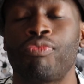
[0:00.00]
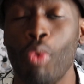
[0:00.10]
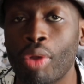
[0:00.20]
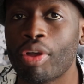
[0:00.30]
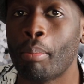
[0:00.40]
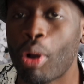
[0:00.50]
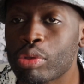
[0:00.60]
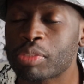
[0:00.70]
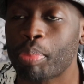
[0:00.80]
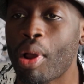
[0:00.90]
for the
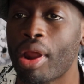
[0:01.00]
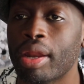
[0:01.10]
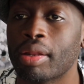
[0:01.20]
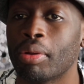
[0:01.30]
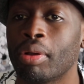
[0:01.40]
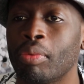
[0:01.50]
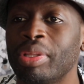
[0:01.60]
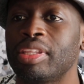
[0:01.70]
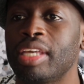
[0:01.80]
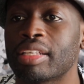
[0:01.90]
most part,
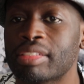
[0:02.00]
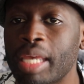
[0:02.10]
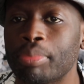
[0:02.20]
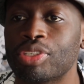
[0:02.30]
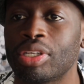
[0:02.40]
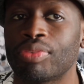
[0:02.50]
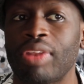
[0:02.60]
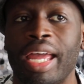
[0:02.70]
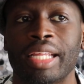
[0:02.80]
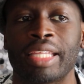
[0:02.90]
with the exception of
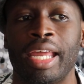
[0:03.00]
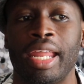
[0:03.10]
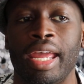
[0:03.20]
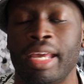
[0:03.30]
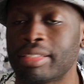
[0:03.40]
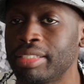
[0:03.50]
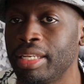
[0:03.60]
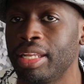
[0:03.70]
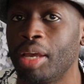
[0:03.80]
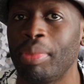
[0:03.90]
like that
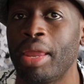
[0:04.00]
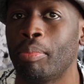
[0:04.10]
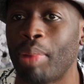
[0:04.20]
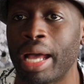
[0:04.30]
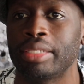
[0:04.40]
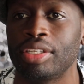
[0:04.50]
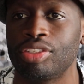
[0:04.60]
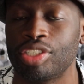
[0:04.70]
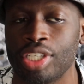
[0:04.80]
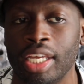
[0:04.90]
S&M and
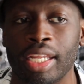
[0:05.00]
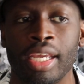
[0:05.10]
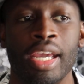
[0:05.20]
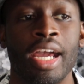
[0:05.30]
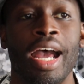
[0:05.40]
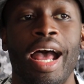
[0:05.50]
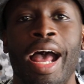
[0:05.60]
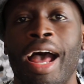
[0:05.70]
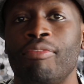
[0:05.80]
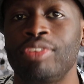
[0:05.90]
bondage shit,
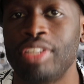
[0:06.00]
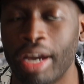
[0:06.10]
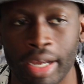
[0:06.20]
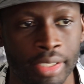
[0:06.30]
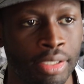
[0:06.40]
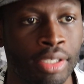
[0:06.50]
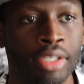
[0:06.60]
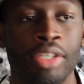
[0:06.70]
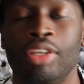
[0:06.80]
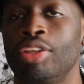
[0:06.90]
I've done.
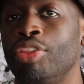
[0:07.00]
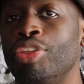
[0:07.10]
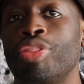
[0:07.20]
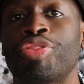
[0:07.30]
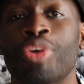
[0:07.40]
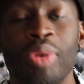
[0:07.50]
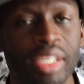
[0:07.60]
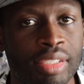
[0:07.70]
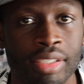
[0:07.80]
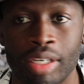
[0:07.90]
The
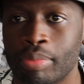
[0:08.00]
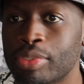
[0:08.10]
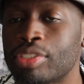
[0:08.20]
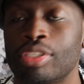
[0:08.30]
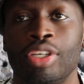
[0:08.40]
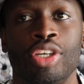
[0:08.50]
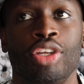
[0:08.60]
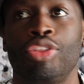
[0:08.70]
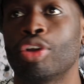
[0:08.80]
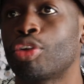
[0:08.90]
threesomes
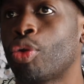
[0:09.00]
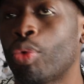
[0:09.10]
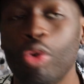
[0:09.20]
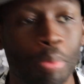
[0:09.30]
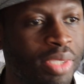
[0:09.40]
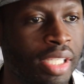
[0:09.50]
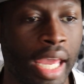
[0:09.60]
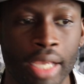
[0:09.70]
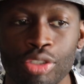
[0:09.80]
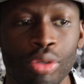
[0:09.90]
the group
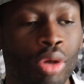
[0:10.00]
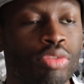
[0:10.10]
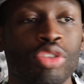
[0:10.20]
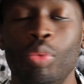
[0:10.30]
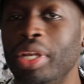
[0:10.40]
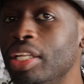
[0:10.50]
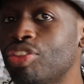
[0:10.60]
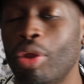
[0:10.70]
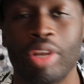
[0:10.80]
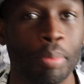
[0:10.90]
sex, you know, 20,
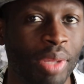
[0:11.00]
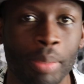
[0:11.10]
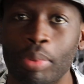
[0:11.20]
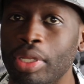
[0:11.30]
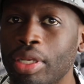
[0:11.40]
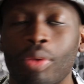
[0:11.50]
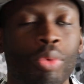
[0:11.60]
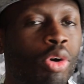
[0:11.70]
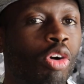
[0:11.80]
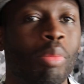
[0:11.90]
30 people in a
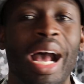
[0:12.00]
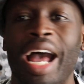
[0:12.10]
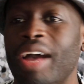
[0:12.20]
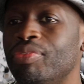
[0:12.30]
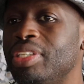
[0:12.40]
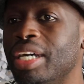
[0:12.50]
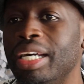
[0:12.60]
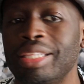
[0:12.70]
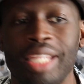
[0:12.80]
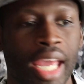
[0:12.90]
room. I've
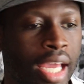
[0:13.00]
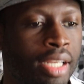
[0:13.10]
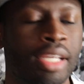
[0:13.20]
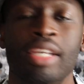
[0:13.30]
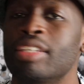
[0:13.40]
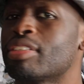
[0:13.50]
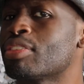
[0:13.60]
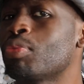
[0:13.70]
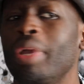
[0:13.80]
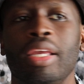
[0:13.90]
done that.
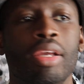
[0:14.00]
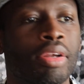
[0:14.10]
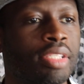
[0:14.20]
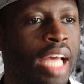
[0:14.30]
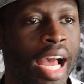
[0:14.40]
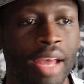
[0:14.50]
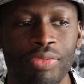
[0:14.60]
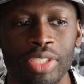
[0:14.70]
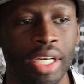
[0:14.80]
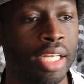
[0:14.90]
Swingers,
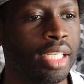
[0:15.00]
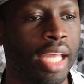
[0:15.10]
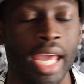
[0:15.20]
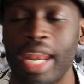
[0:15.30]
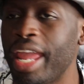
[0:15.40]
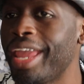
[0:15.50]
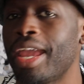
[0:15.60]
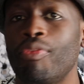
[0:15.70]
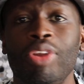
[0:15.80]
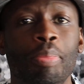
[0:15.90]
I've done that.
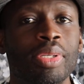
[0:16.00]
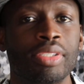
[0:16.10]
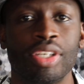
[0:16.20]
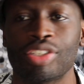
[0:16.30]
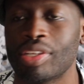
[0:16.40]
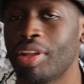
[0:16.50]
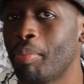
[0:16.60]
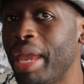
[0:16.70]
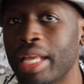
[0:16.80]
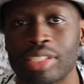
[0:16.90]
Every position
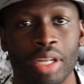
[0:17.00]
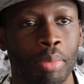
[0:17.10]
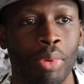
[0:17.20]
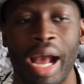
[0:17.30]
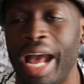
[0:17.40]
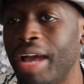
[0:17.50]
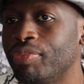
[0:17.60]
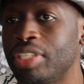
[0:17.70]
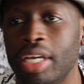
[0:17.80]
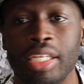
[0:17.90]
imaginable,
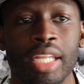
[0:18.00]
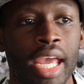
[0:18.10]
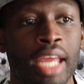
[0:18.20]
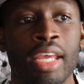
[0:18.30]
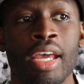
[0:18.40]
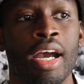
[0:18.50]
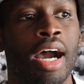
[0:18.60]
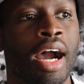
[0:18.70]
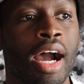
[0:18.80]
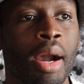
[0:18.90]
I've done that.
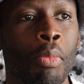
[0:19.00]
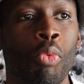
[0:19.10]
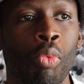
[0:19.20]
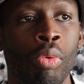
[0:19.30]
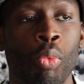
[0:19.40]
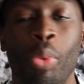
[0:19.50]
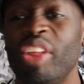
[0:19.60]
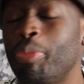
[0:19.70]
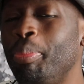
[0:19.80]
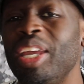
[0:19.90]
Um,
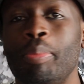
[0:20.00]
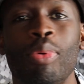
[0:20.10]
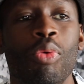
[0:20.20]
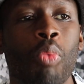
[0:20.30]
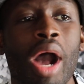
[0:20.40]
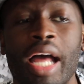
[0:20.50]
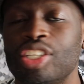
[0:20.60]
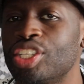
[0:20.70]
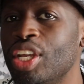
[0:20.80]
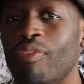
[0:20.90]
with people
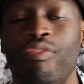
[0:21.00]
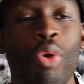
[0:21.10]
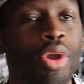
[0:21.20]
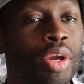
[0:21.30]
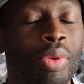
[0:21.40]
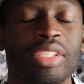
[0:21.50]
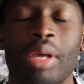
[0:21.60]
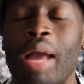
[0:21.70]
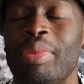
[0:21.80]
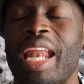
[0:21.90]
watching,
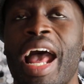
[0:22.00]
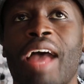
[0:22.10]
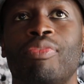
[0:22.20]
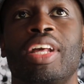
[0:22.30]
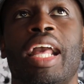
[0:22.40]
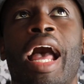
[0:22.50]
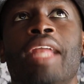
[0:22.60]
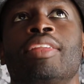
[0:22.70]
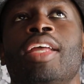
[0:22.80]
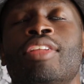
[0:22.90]
voyeurism. I mean, I've
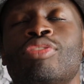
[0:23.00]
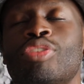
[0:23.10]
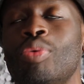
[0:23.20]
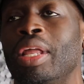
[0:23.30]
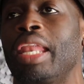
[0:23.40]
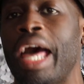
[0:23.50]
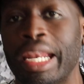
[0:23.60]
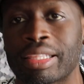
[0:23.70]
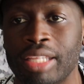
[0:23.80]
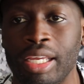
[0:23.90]
gotten into a
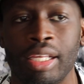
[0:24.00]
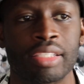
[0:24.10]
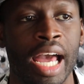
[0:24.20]
lot of things.